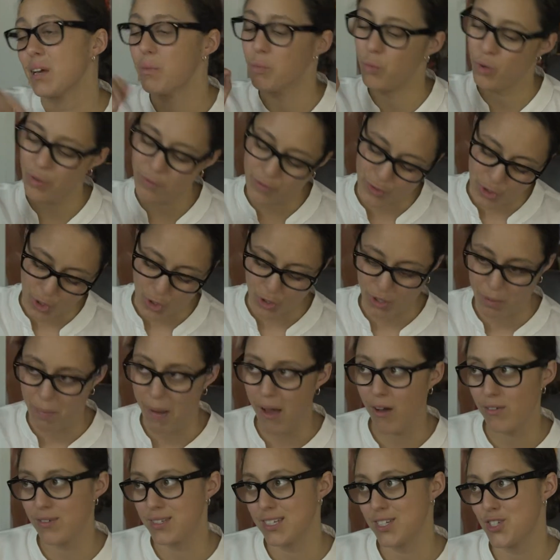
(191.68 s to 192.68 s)
We've known
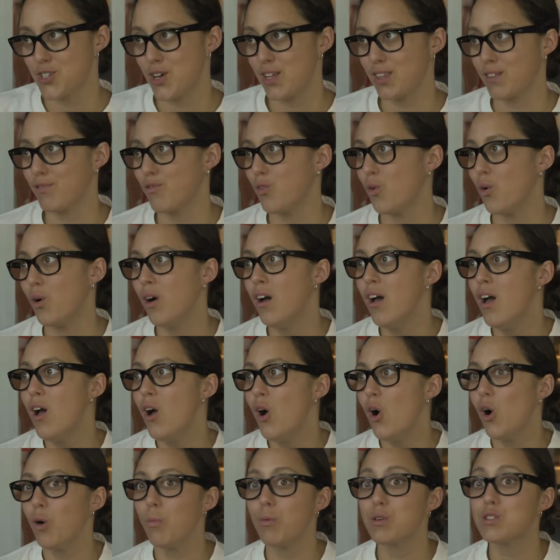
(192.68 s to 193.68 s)
about each other for
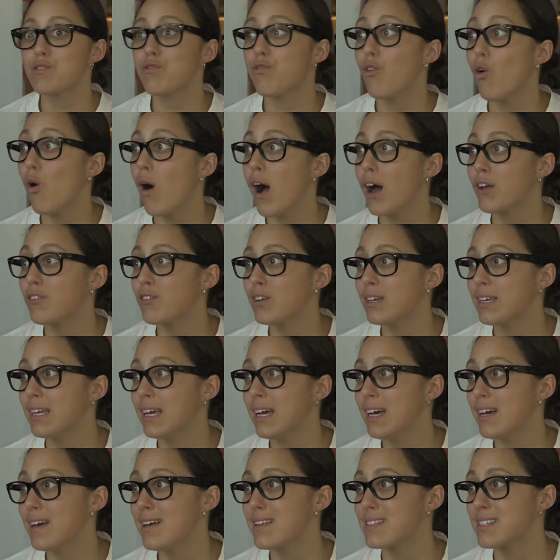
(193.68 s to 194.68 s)
almost 400
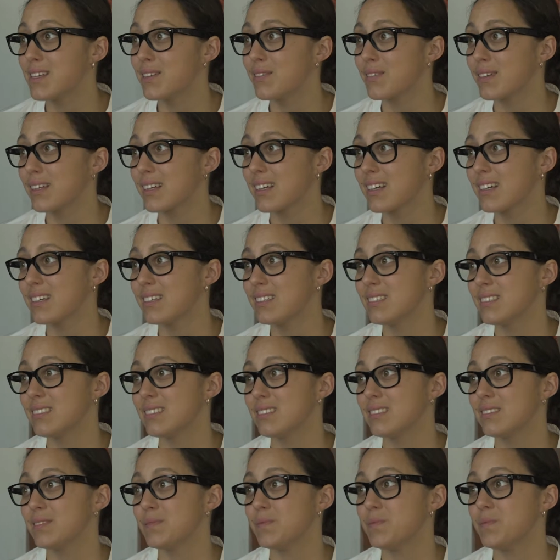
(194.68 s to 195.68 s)
years, and
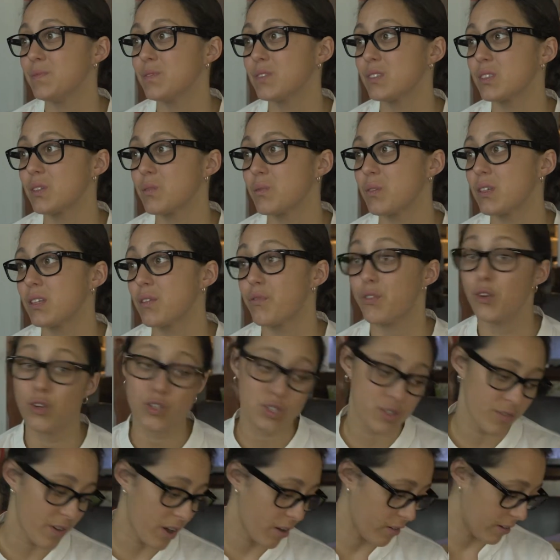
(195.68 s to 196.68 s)
the
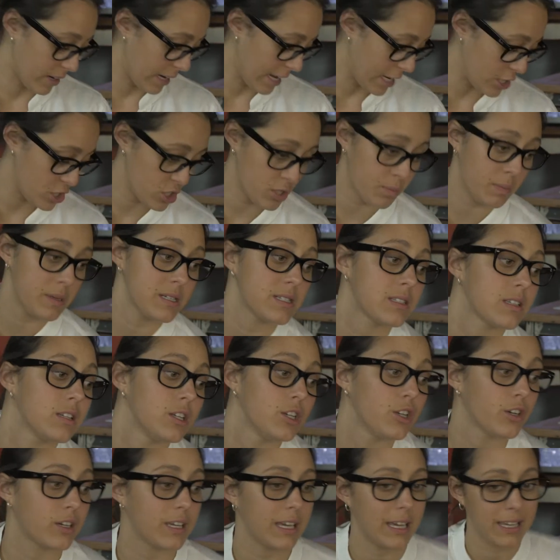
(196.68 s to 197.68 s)
future of our relationship isn't
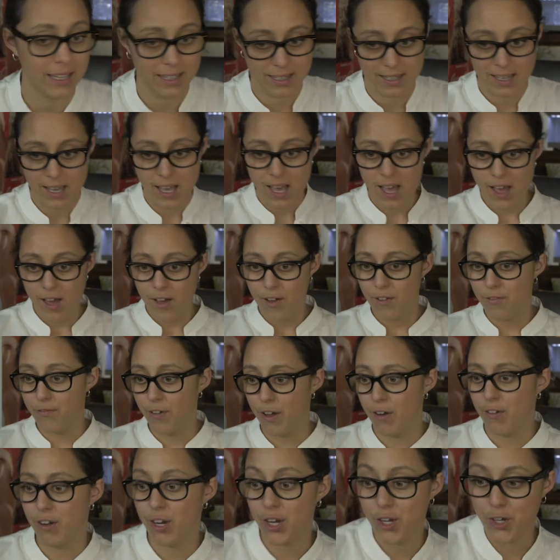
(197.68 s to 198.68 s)
looking
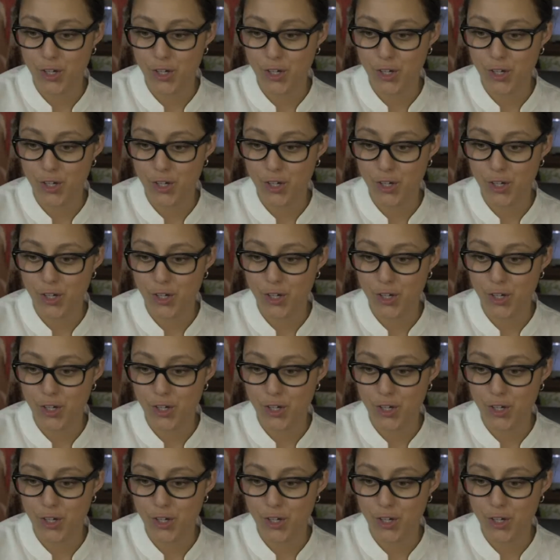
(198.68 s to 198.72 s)
very